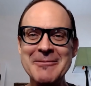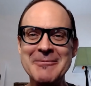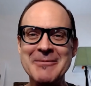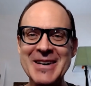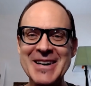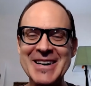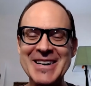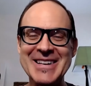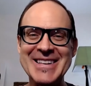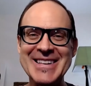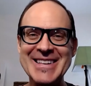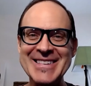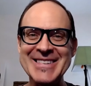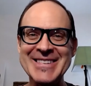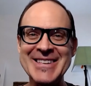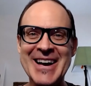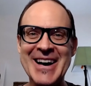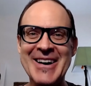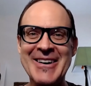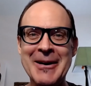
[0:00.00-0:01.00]
But
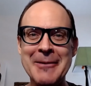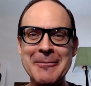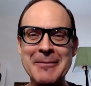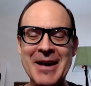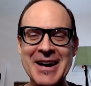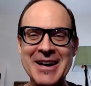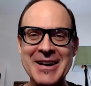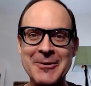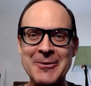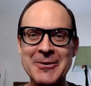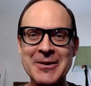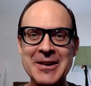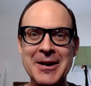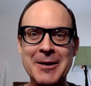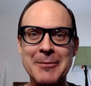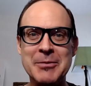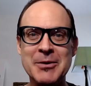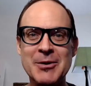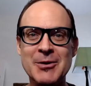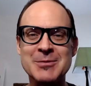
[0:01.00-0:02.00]
no, I'm not going to really
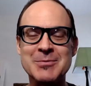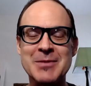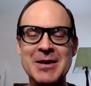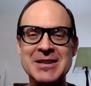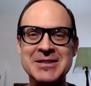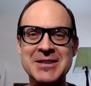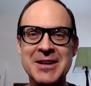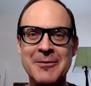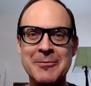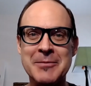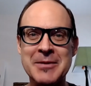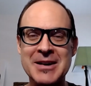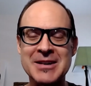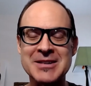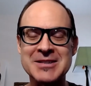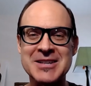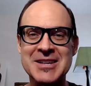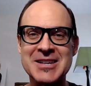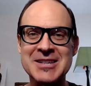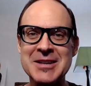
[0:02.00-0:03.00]
abuse myself
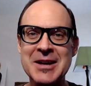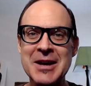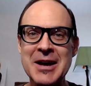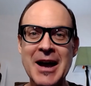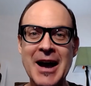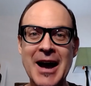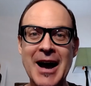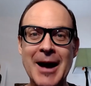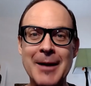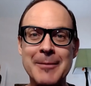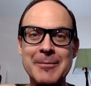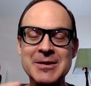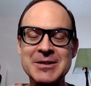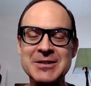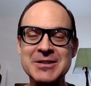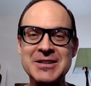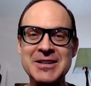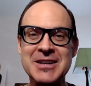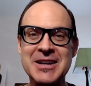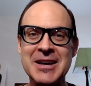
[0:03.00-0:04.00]
because of this. I'm
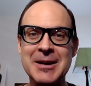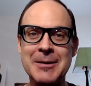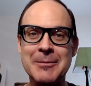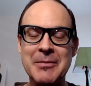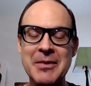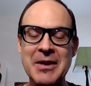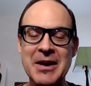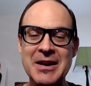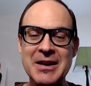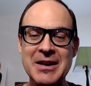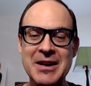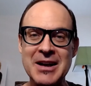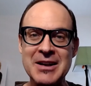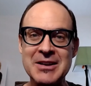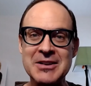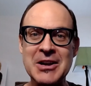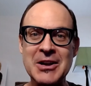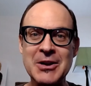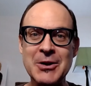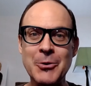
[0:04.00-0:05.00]
just going to keep
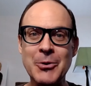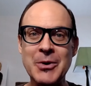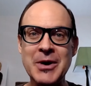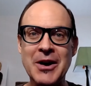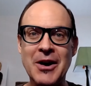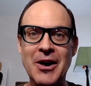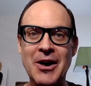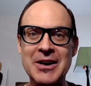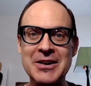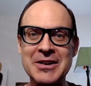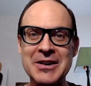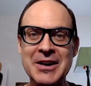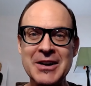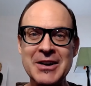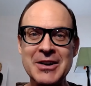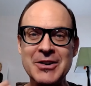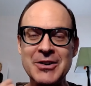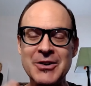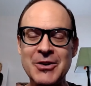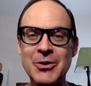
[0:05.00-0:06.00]
continuing on
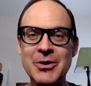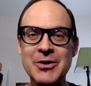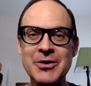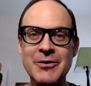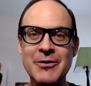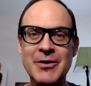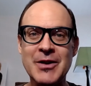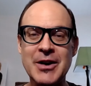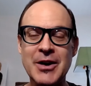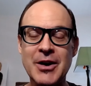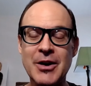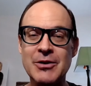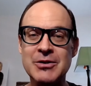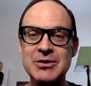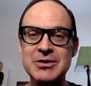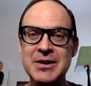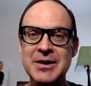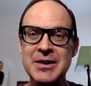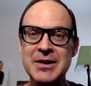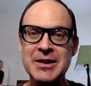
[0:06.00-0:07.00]
doing the
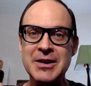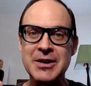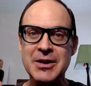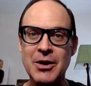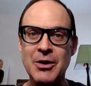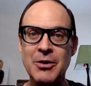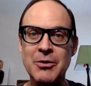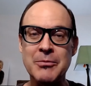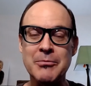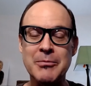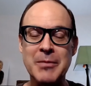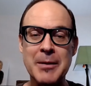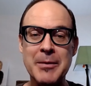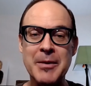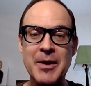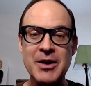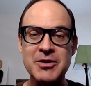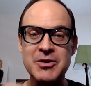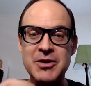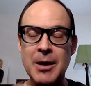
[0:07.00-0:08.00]
videos. You know,
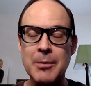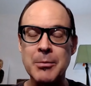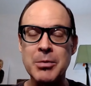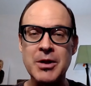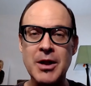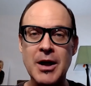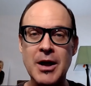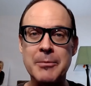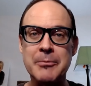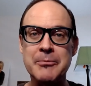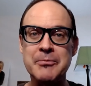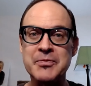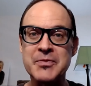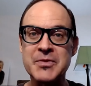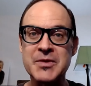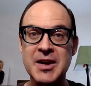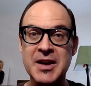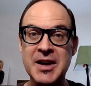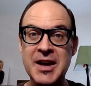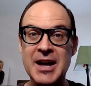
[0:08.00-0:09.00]
maybe I'll double up
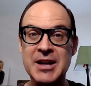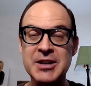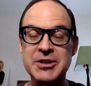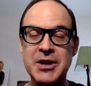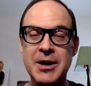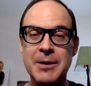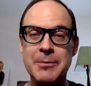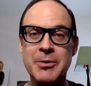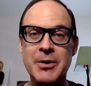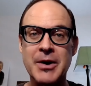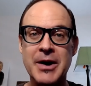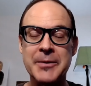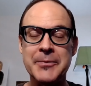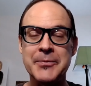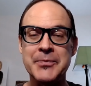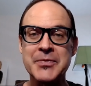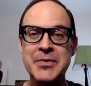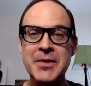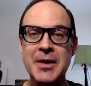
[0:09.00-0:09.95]
to catch up, right?